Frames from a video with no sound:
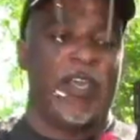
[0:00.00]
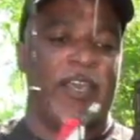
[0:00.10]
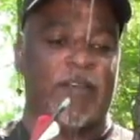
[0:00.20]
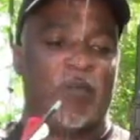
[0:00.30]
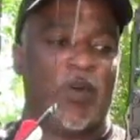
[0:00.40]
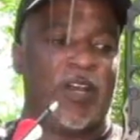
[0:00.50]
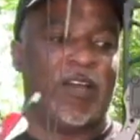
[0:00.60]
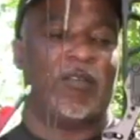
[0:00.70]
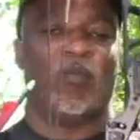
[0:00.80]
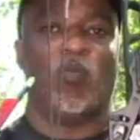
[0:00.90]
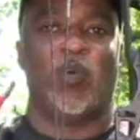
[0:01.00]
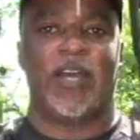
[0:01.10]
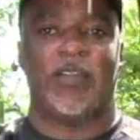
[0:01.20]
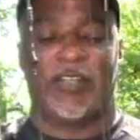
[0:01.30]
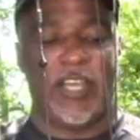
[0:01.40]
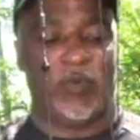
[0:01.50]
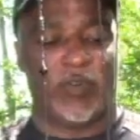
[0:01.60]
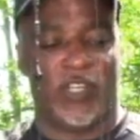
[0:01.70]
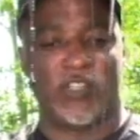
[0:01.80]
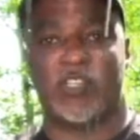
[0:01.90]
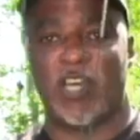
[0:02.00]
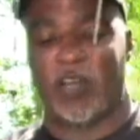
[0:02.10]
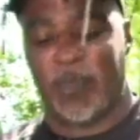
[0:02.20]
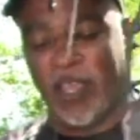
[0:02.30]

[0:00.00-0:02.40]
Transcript: And what I did with this setup